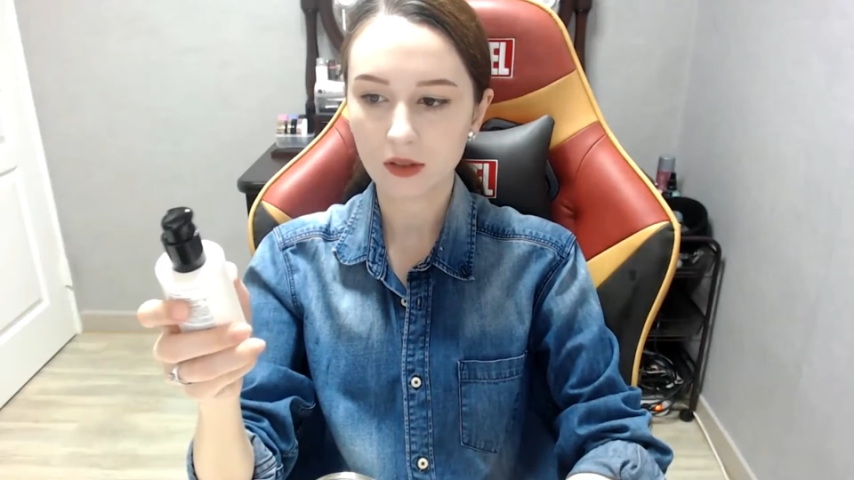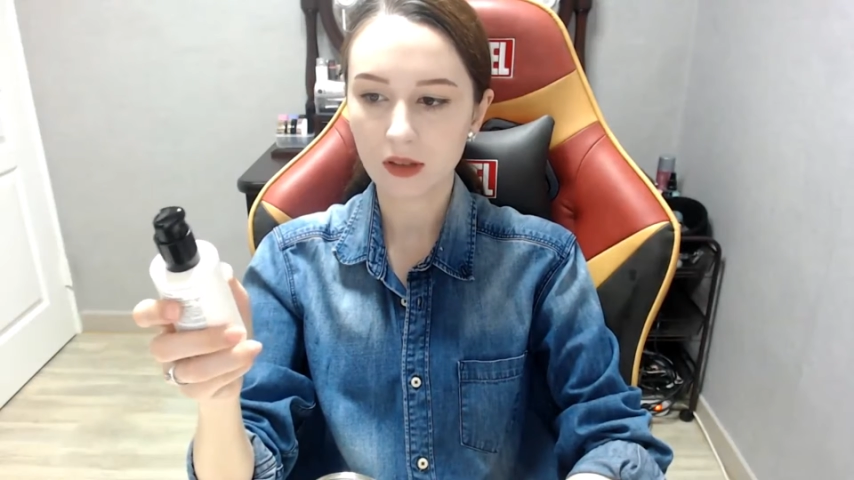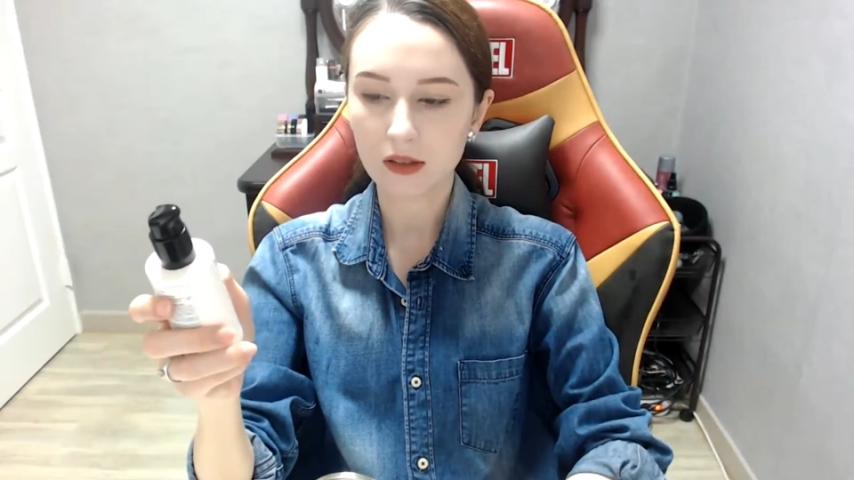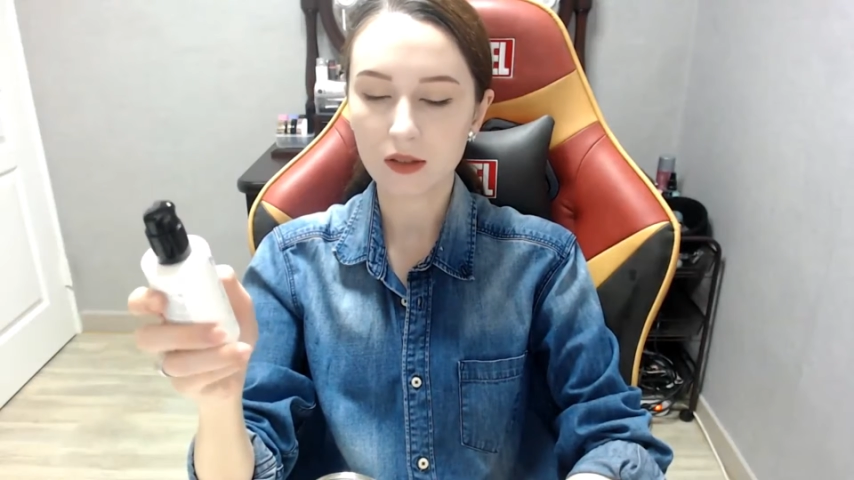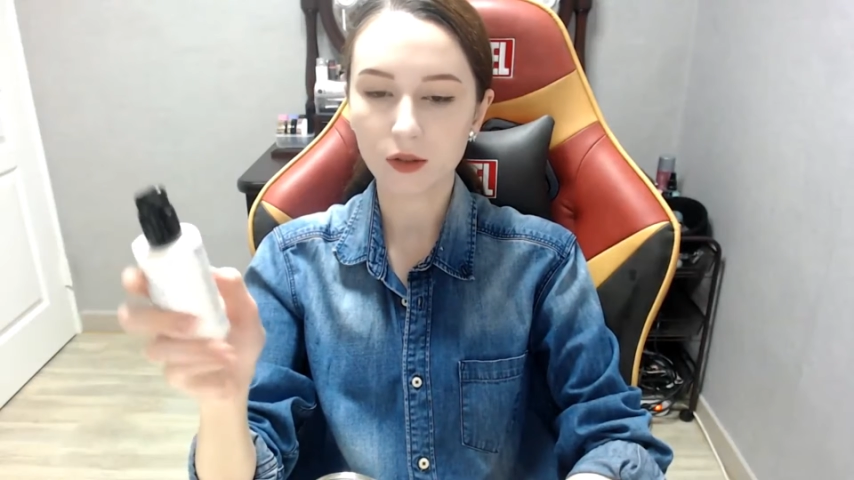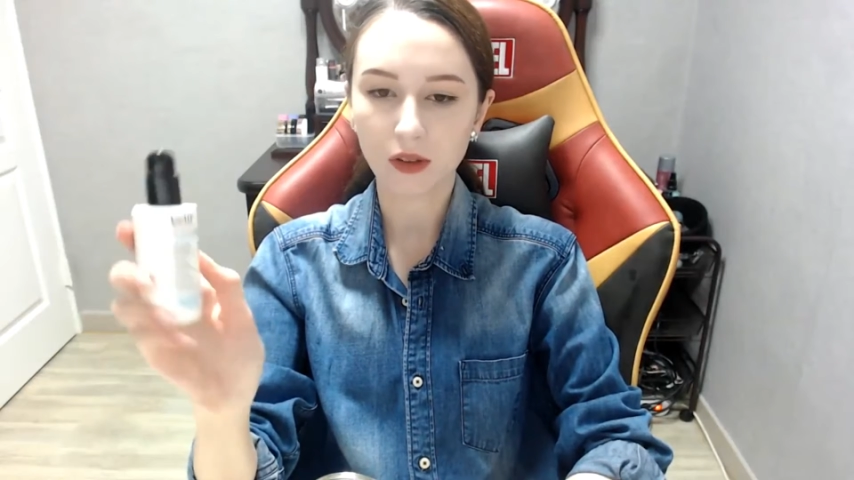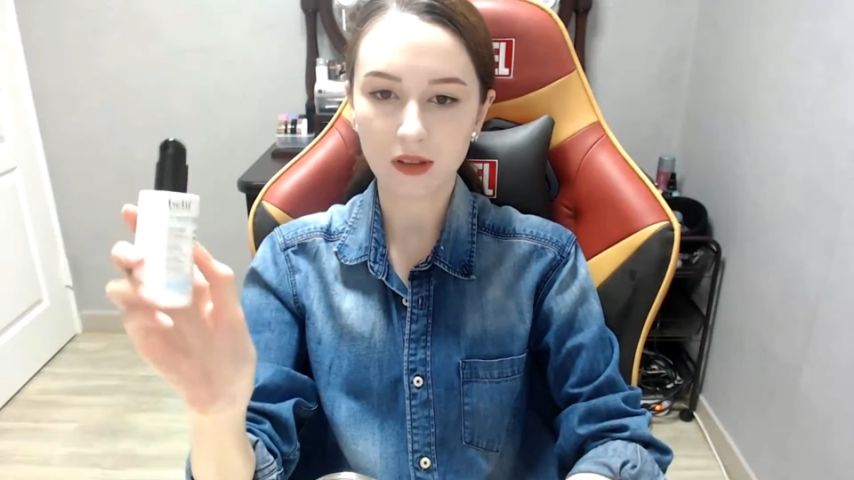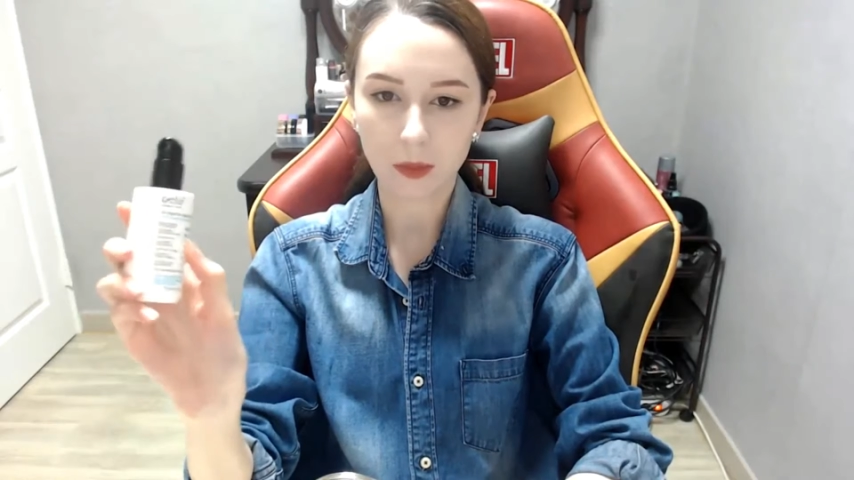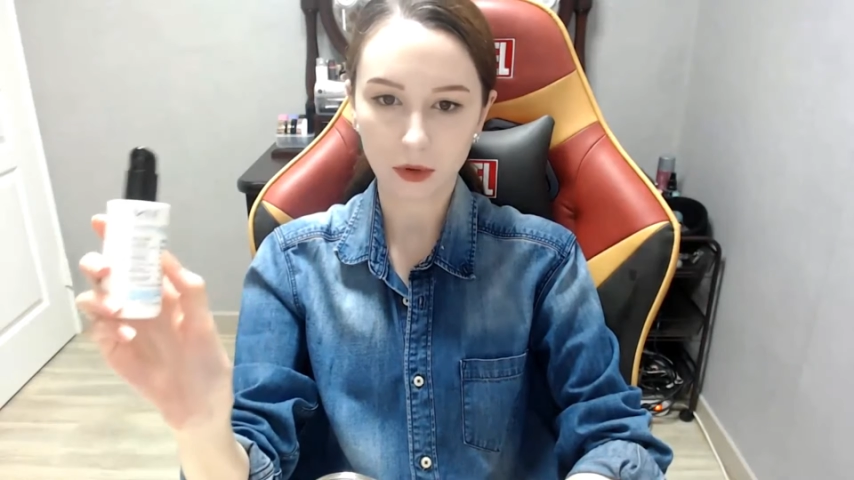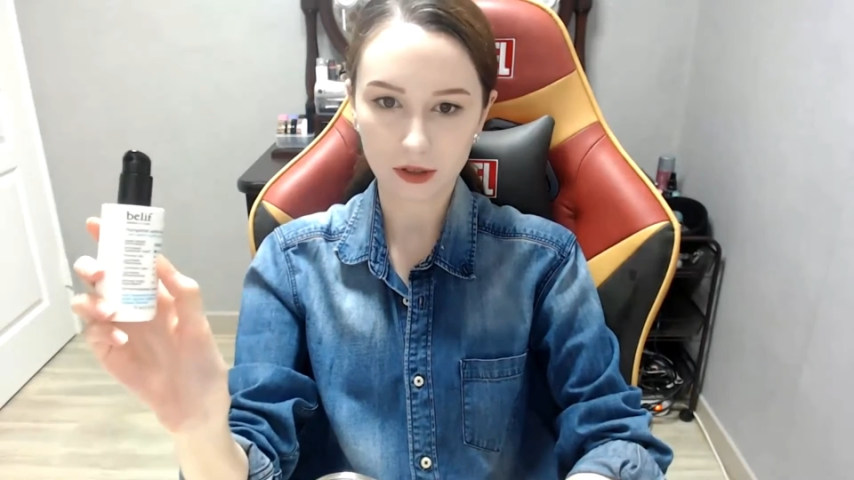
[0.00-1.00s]
it's
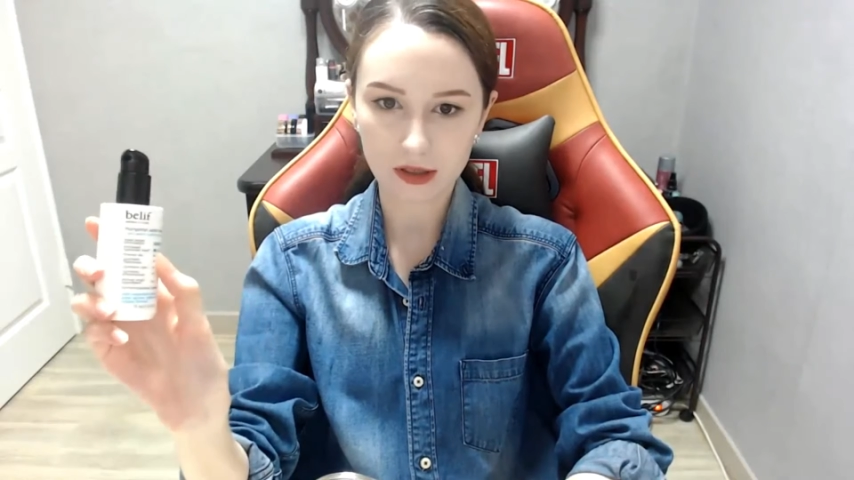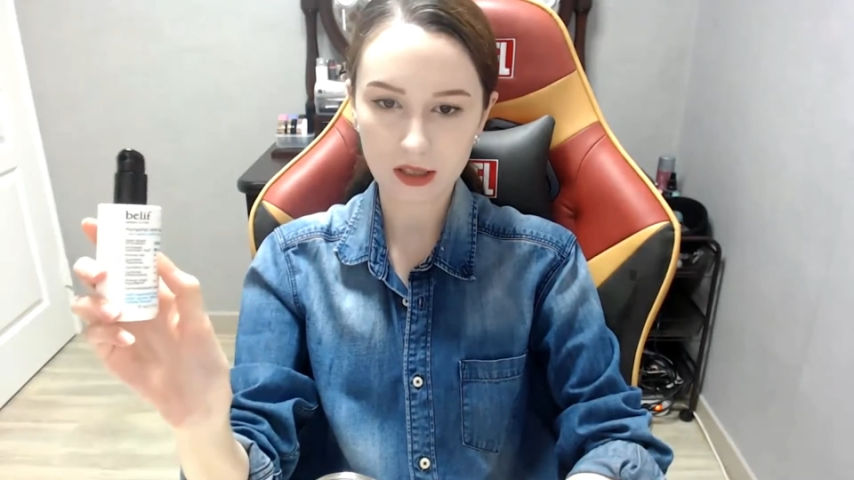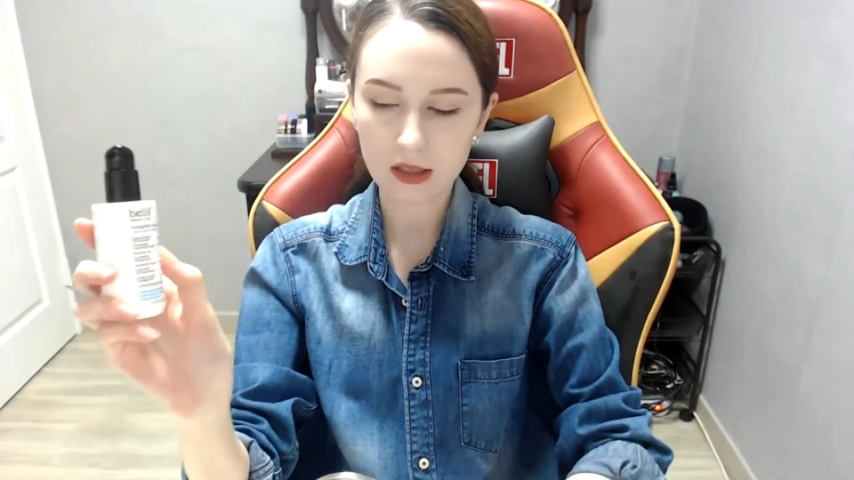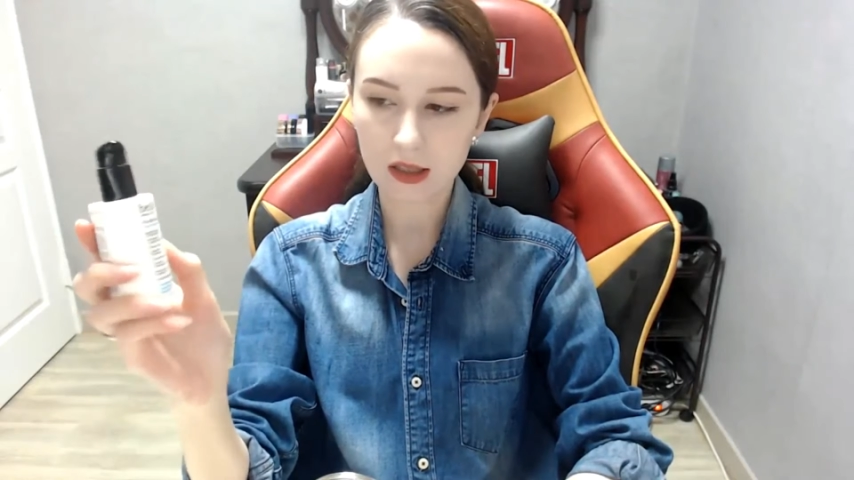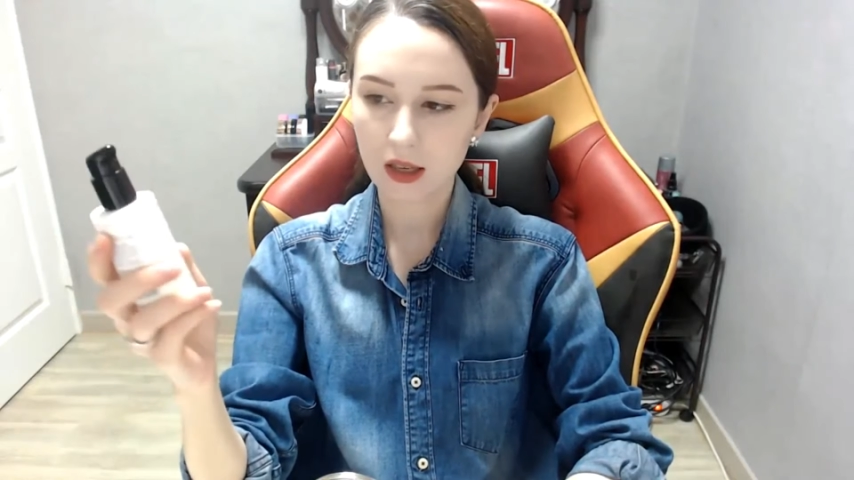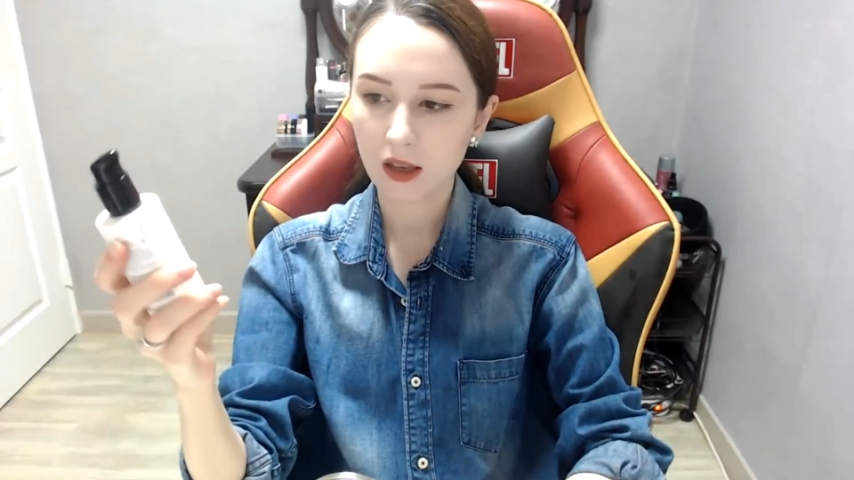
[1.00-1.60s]
20%,